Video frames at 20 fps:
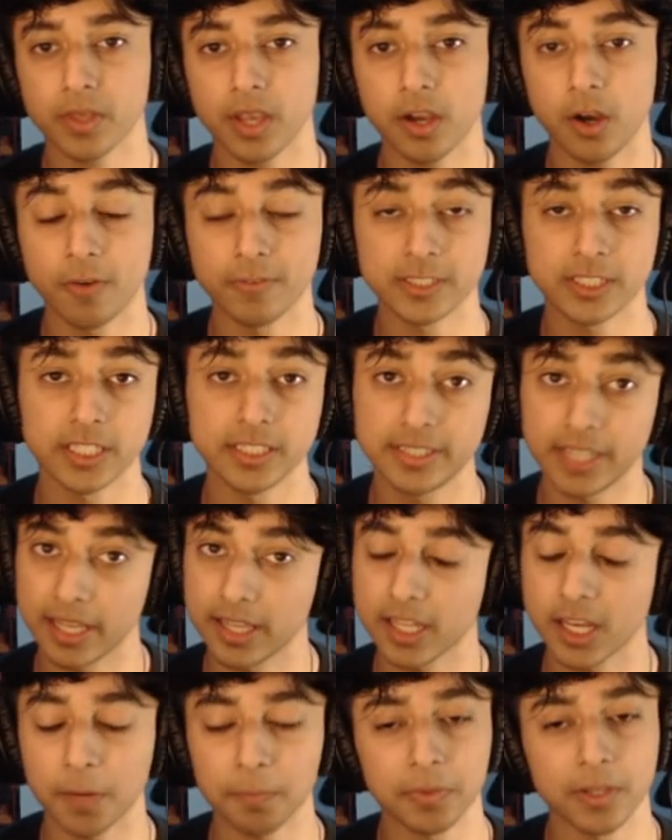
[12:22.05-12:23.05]
obviously
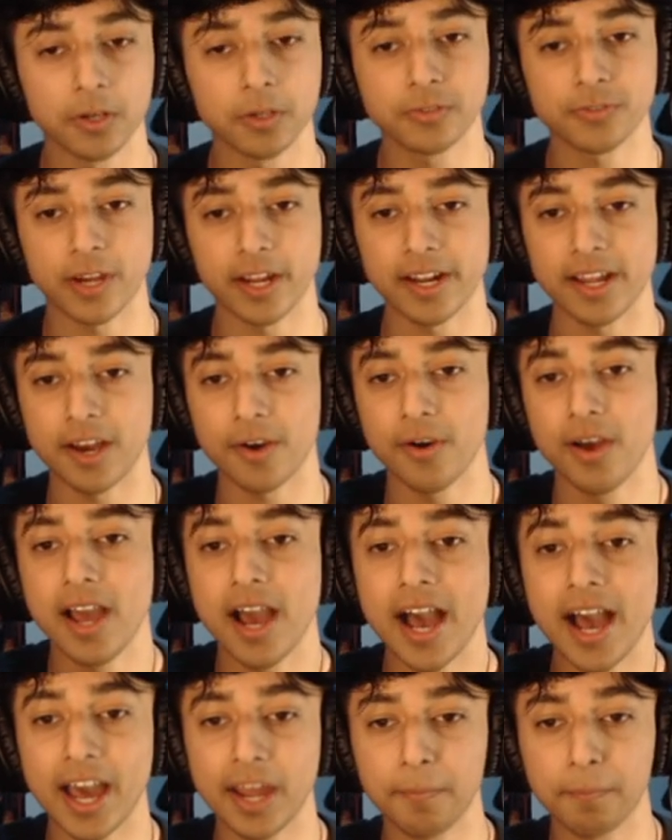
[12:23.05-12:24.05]
daily uploads right now.
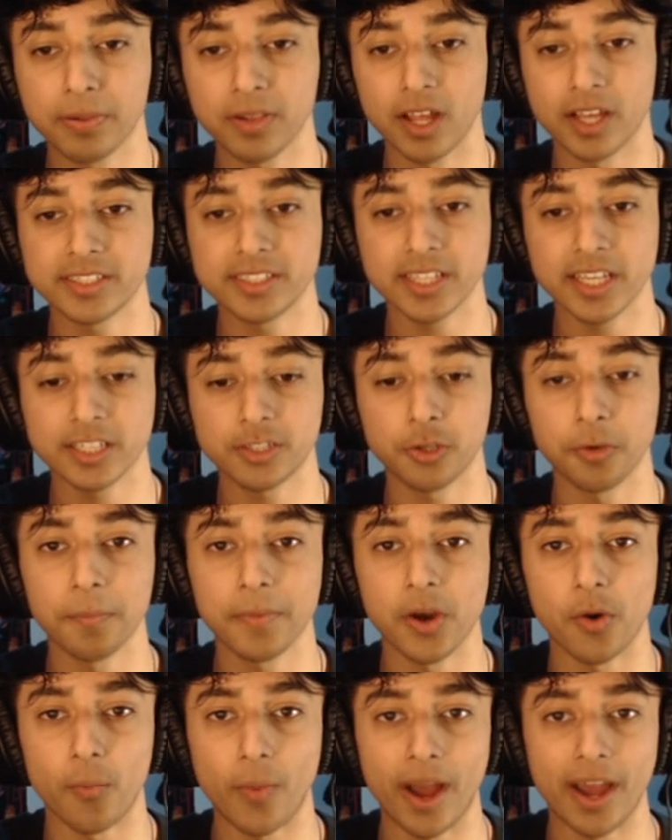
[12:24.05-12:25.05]
And plus, it took me
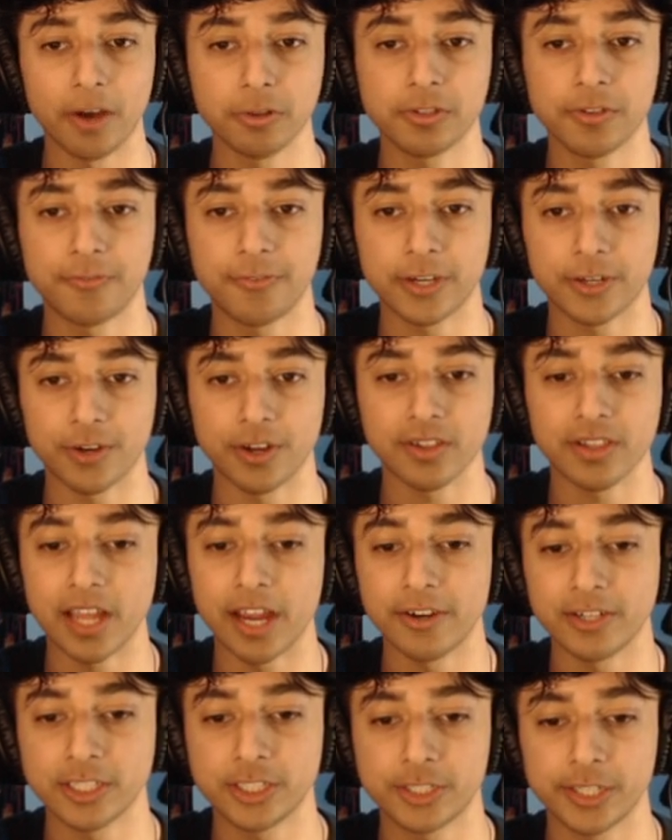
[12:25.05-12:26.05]
a while to figure out
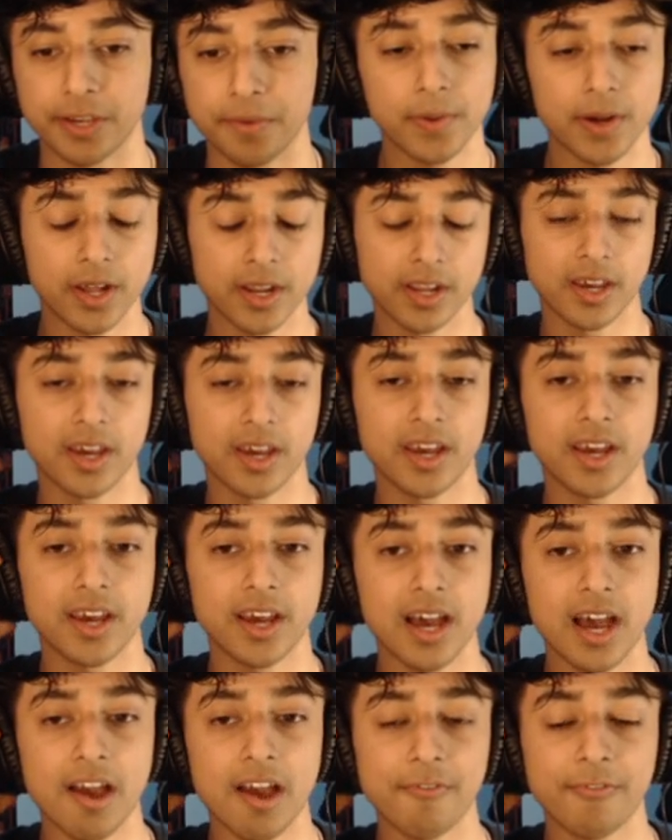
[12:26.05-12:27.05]
Larry's Gym. But
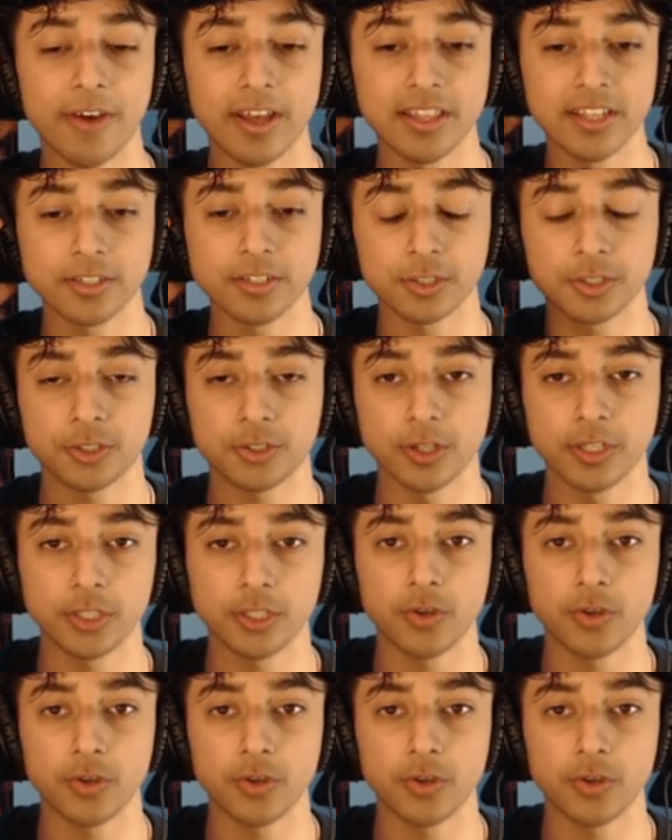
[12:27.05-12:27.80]
uh, I finally understood it.